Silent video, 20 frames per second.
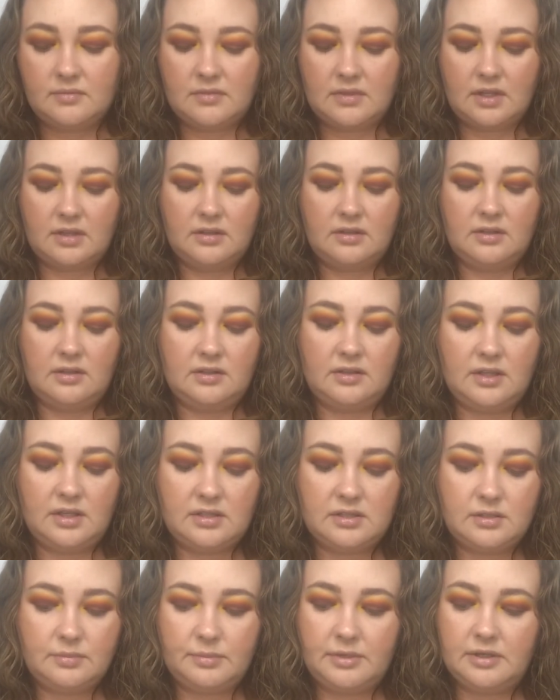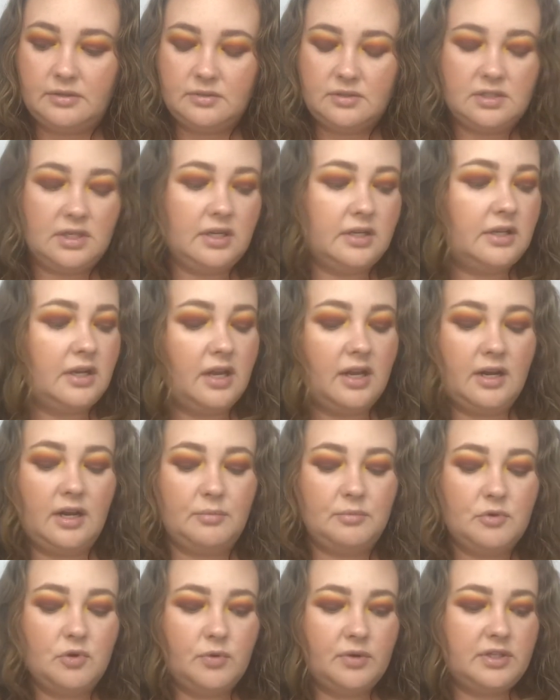I think that's about done. And
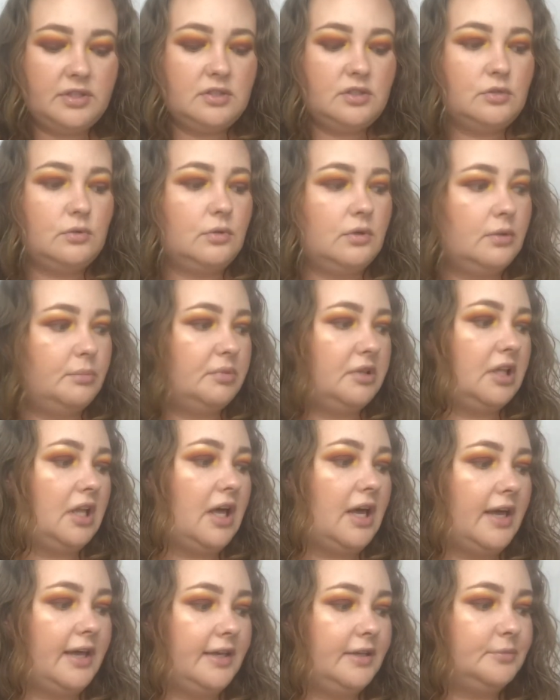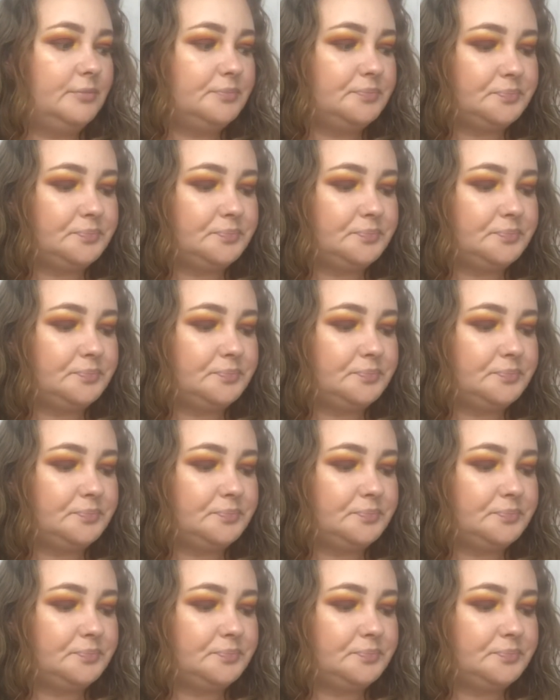I'm going to apply